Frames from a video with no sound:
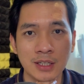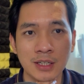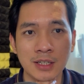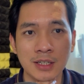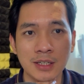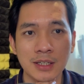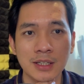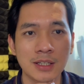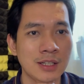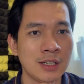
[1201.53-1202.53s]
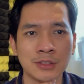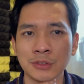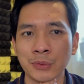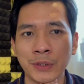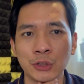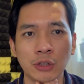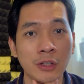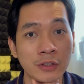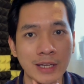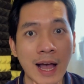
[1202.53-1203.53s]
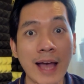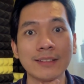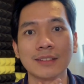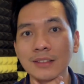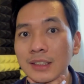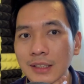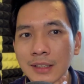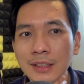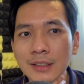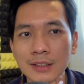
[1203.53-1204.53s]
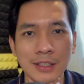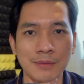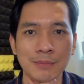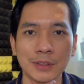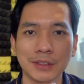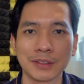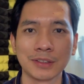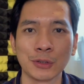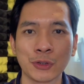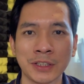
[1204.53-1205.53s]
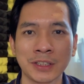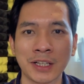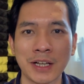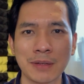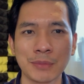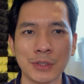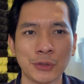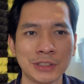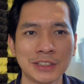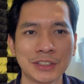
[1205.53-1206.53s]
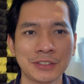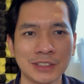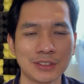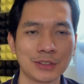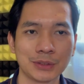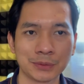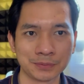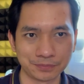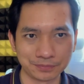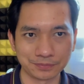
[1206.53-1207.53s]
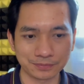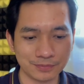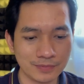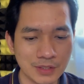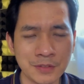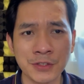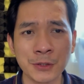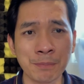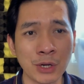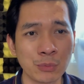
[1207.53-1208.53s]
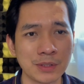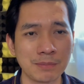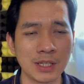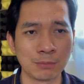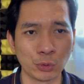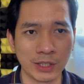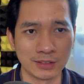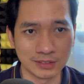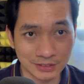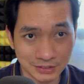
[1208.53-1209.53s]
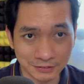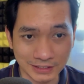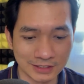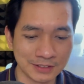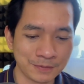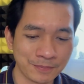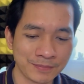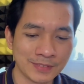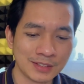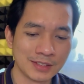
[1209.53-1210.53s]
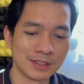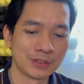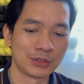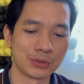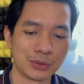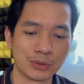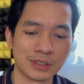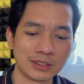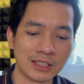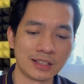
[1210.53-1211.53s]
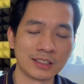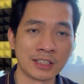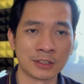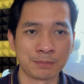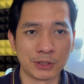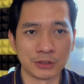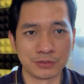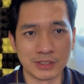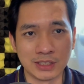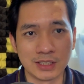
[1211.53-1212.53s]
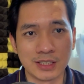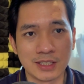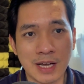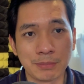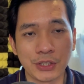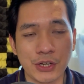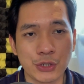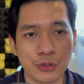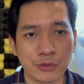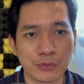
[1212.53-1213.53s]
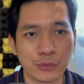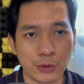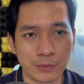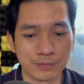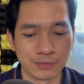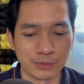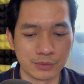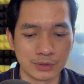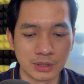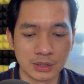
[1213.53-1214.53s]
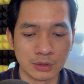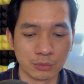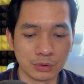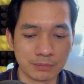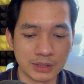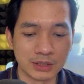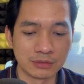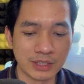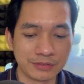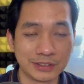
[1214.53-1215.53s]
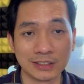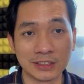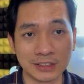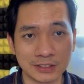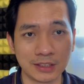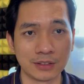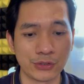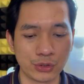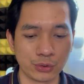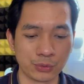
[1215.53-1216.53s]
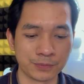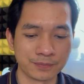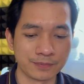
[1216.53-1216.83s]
I don't know where to look at. Let me look at the camera or the screen. So just bear with me. I'm looking at the screen. So the next part of the application form will be the referee details. So